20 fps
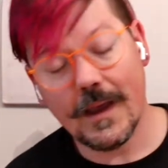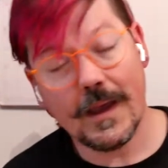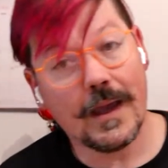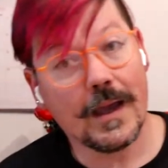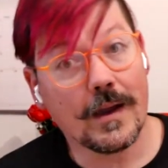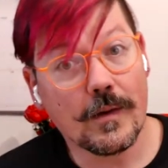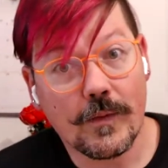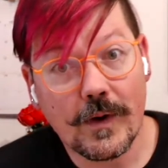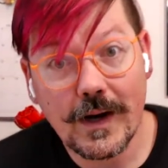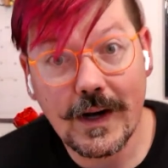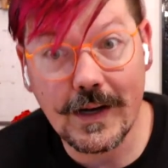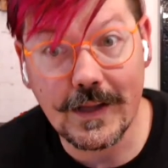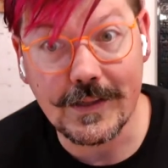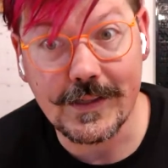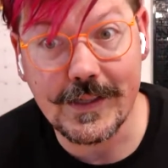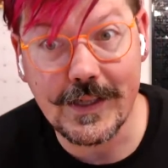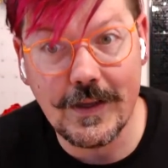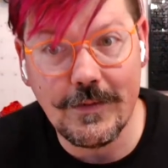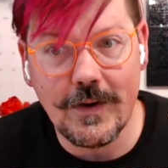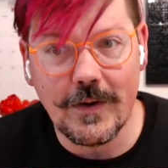and we're going to
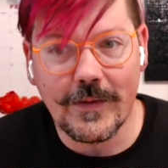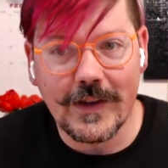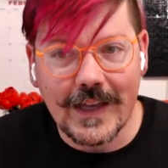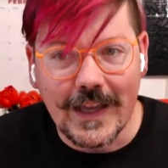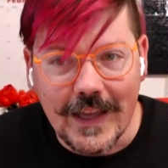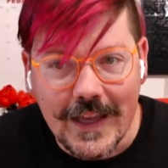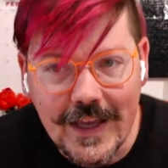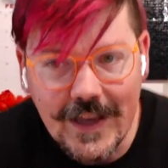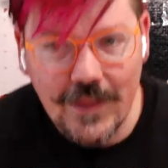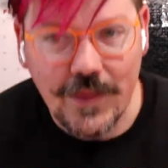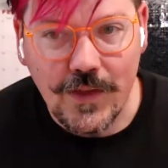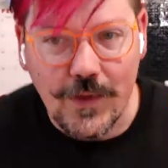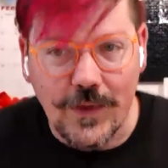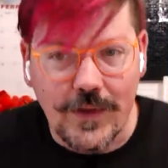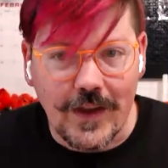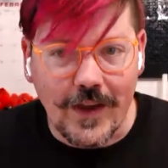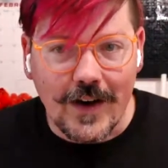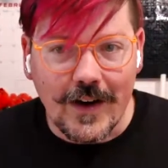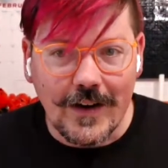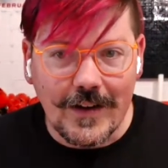see what we can get through,
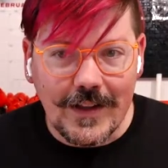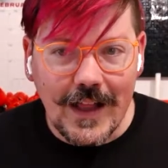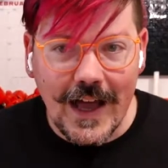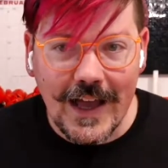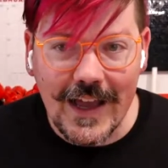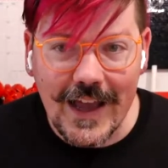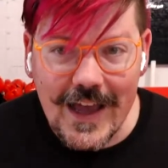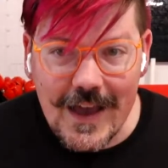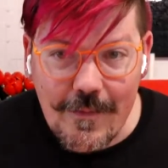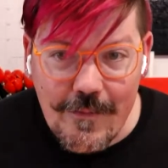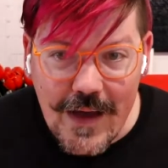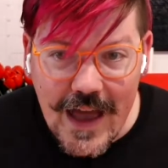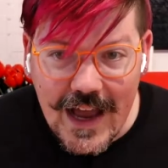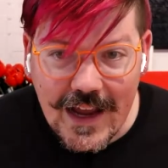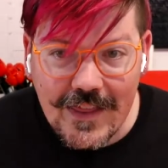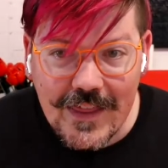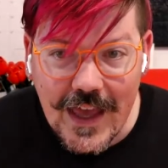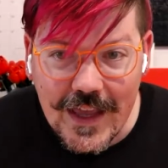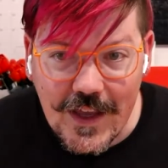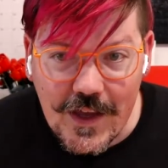y'all. I am
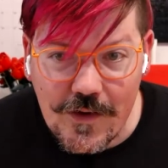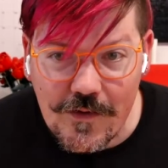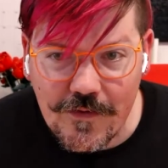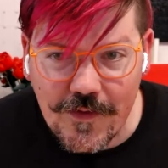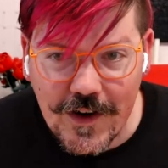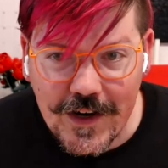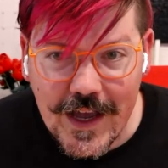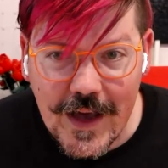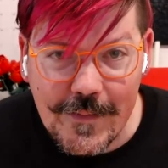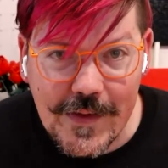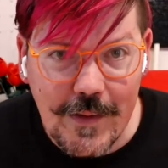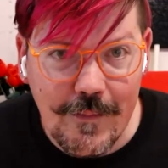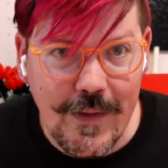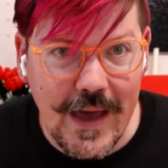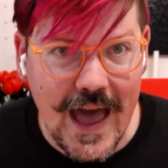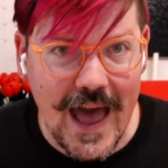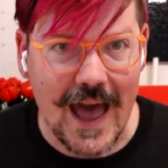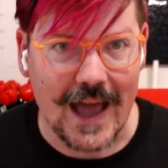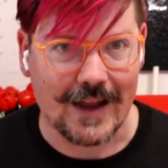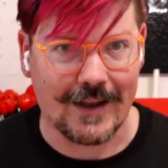back. Thank you for coming
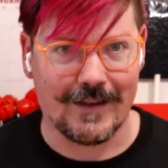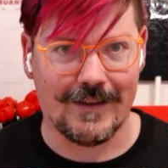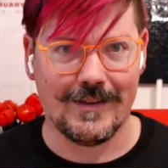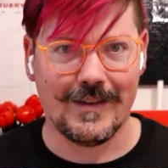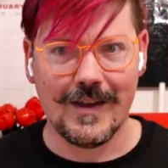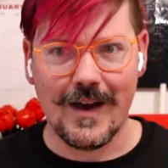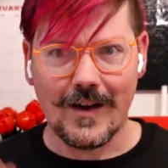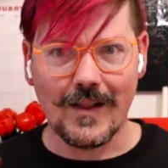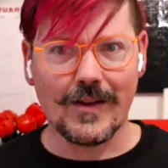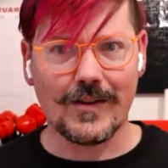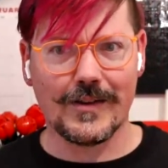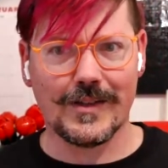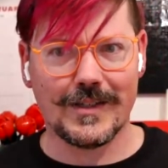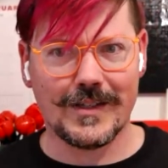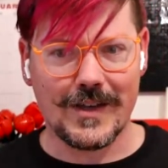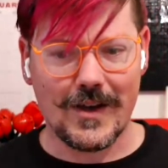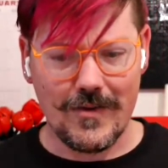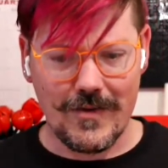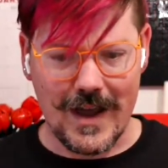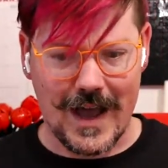back. Y'all are
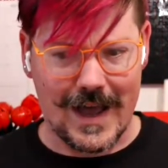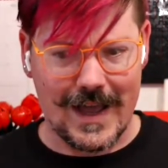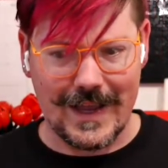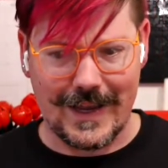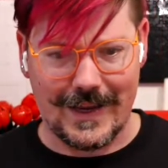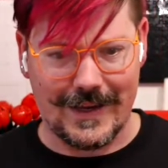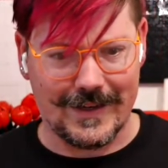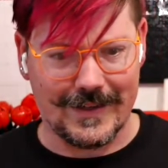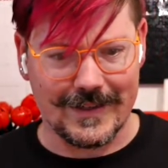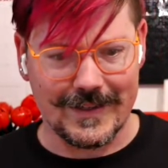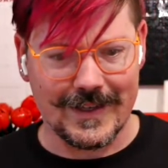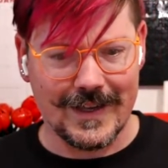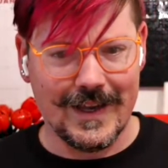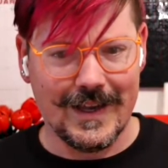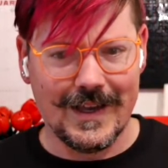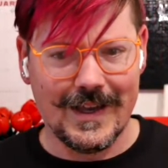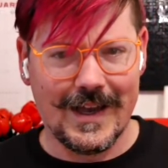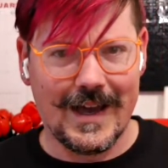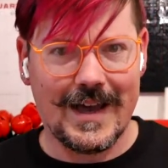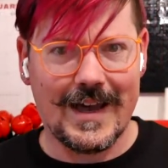so kind.
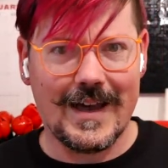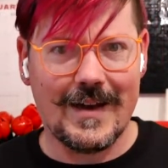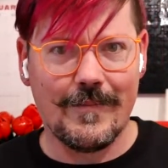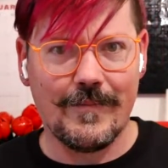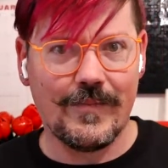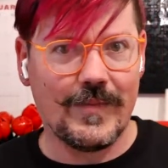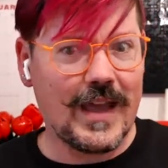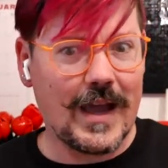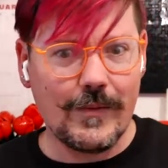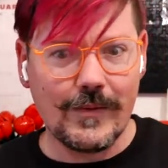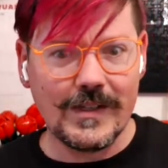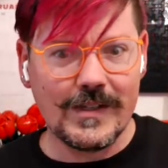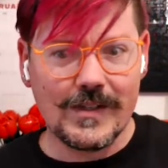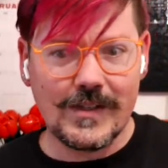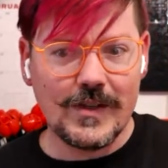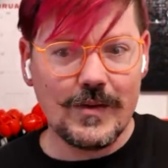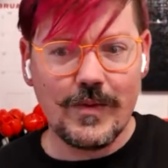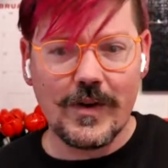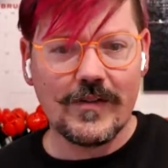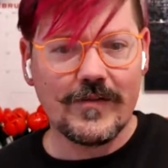That was
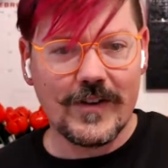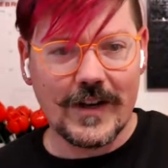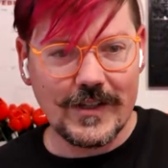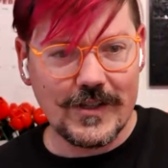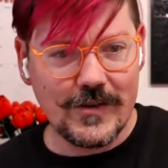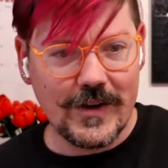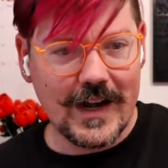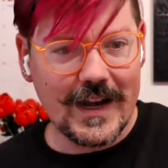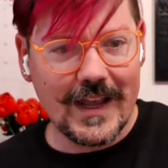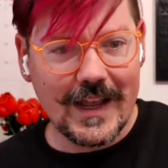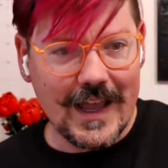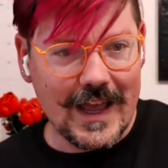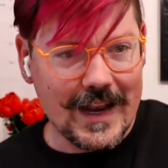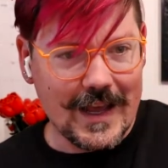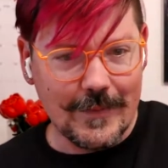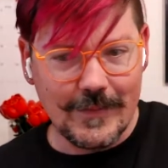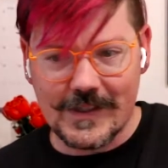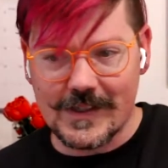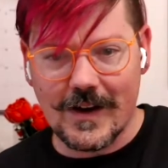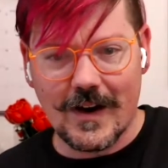super frustrating, and
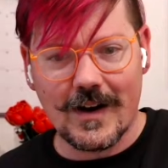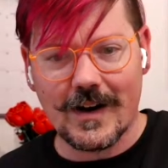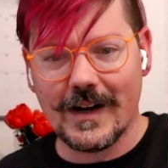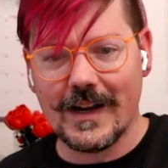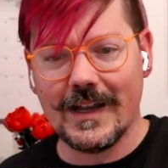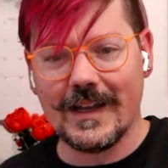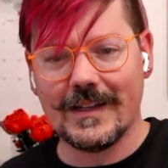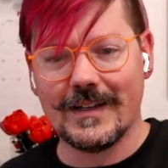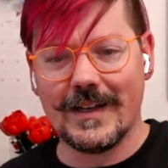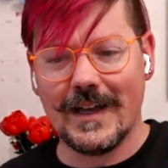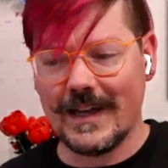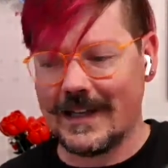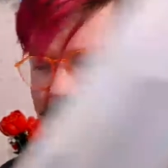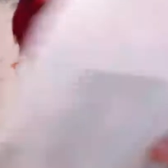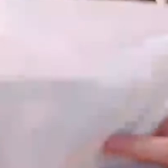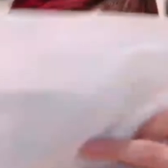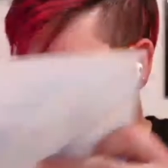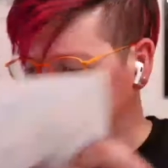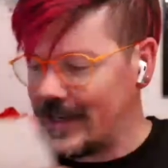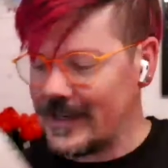I'm sorry it
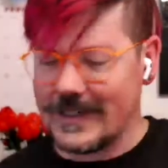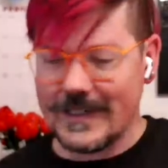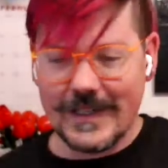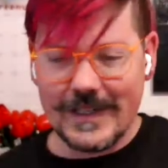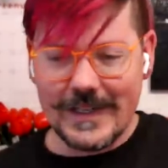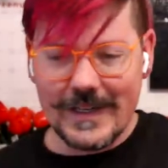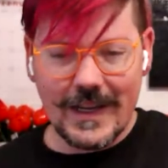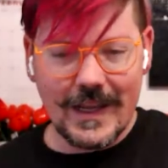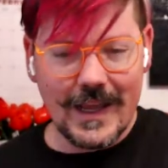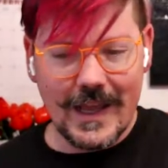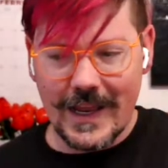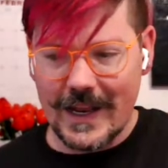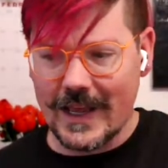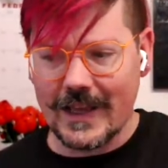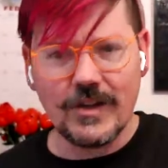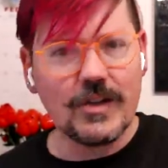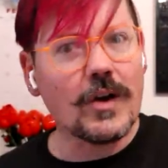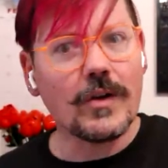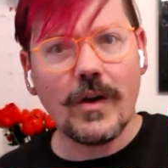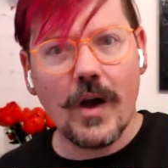did what it did, and I
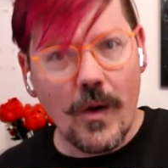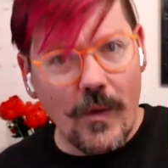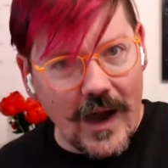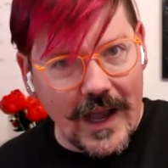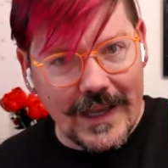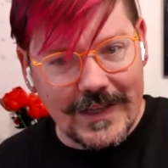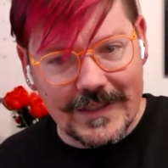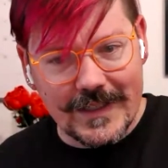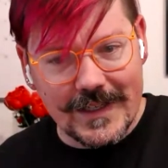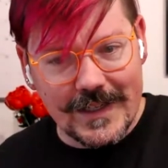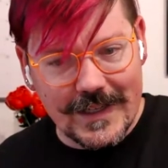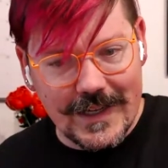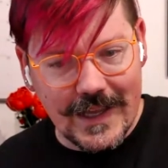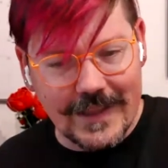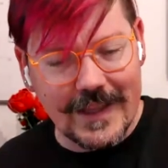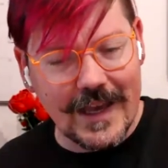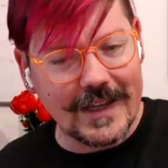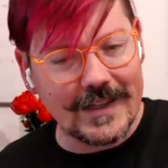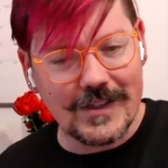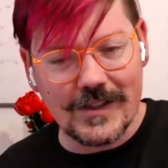don't know why it did,
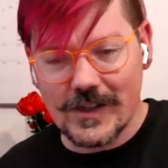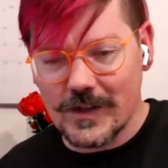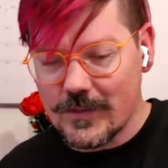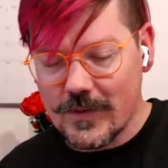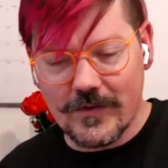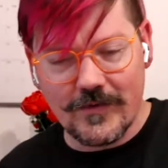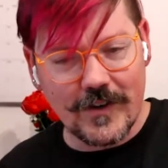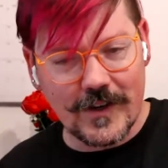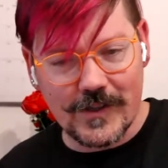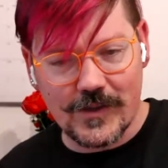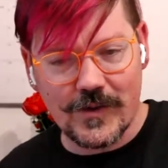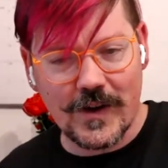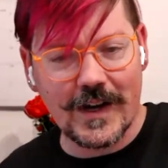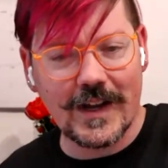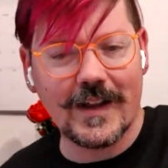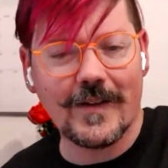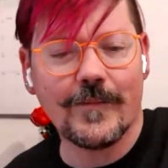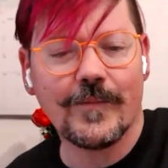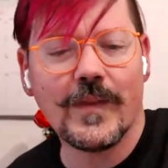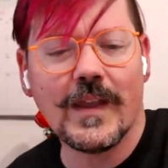and that's super
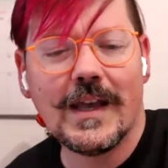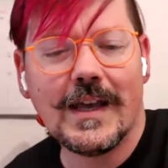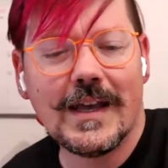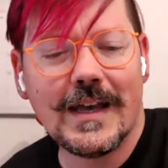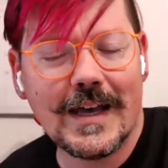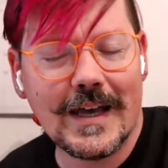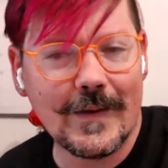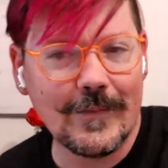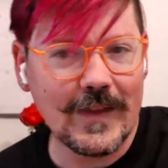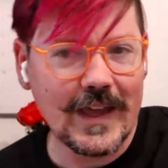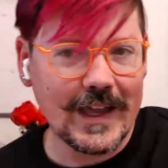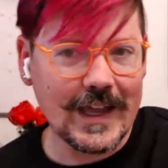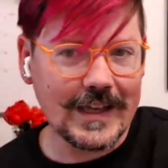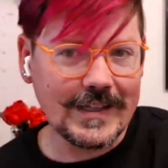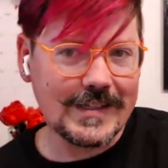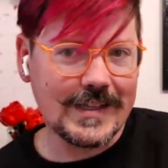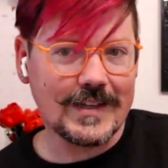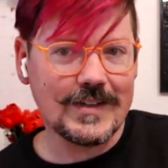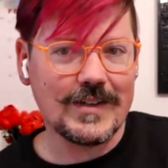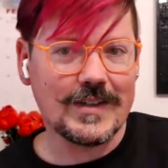frustrating. Like I
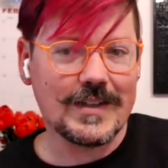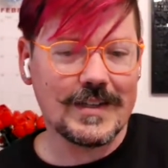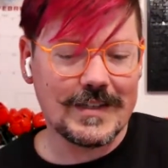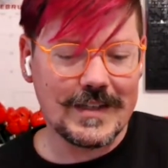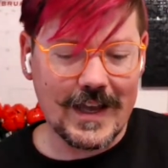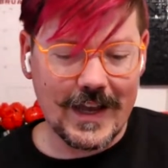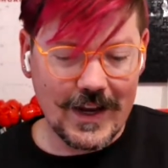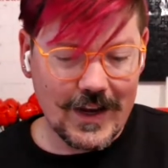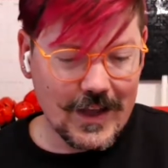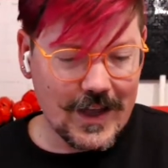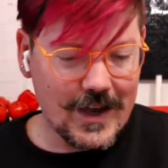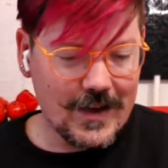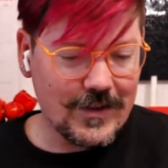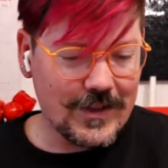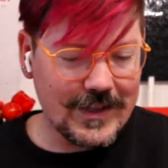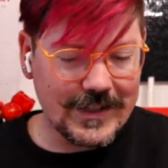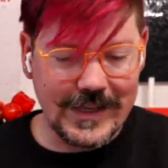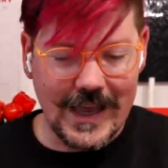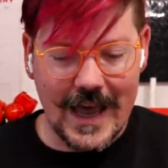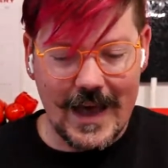said just a second ago,
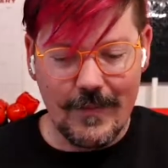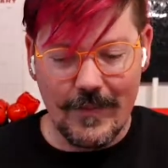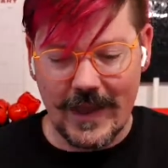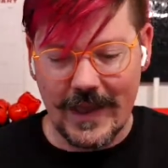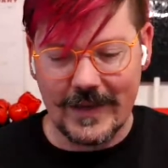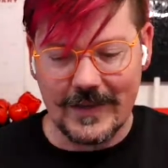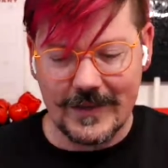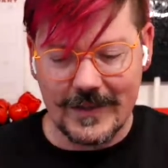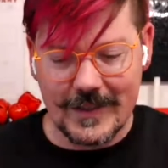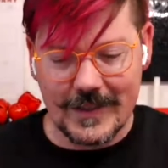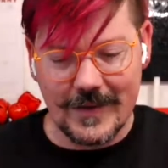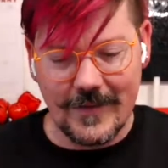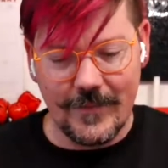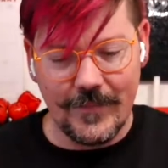this happened